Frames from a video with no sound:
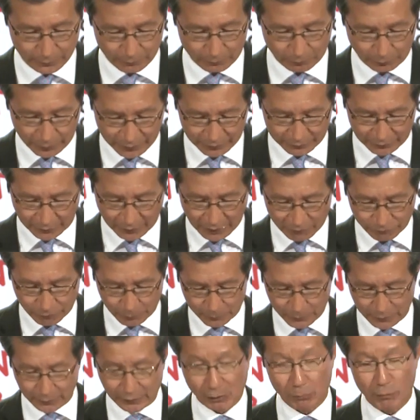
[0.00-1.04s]
We as a
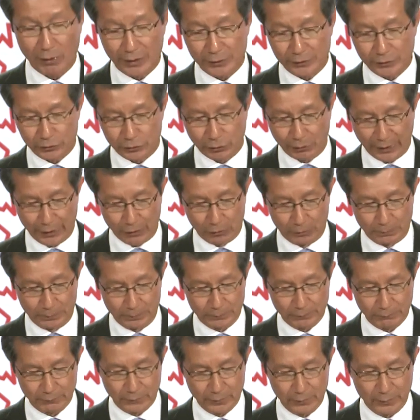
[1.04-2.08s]
government are ready to help.
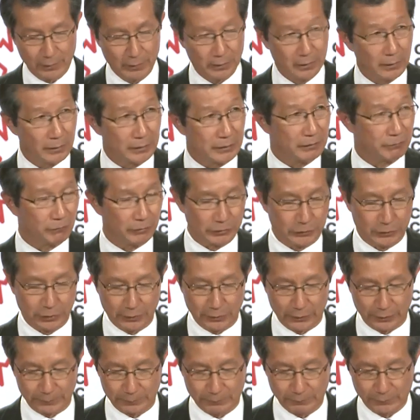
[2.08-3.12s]
In
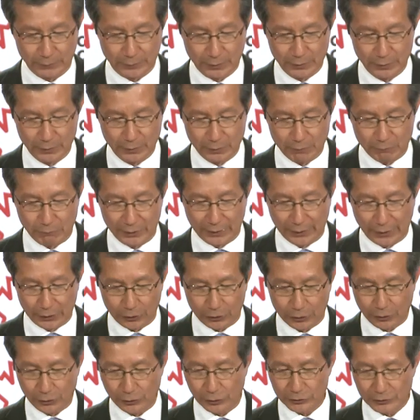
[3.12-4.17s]
return, we
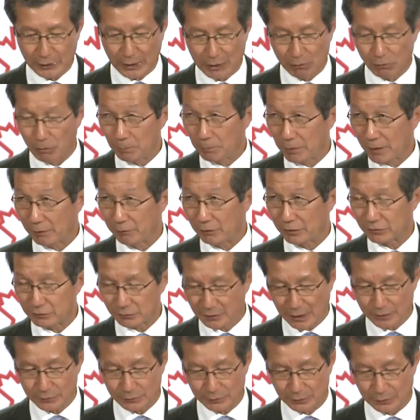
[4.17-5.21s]
encourage our private
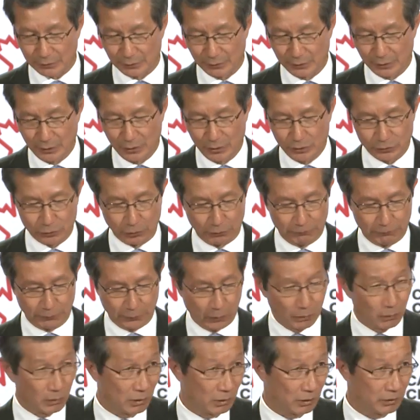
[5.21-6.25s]
sector to
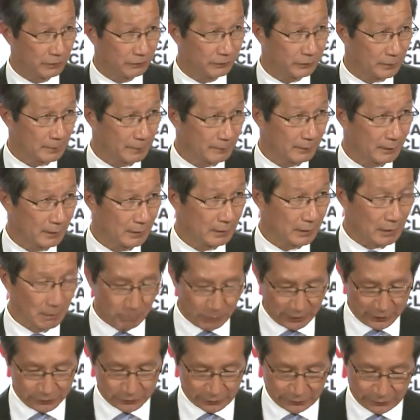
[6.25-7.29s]
throw off
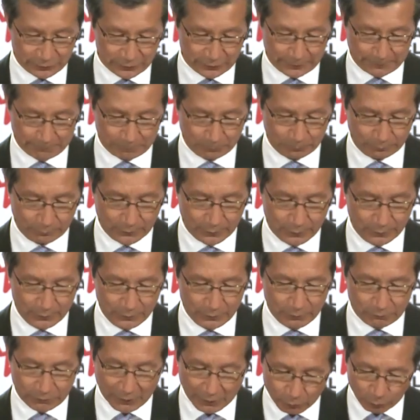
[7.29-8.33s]
complacency,
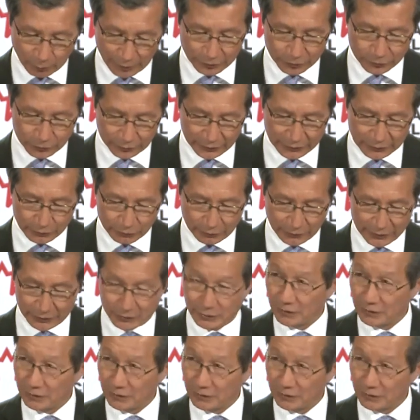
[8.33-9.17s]
find ways to increase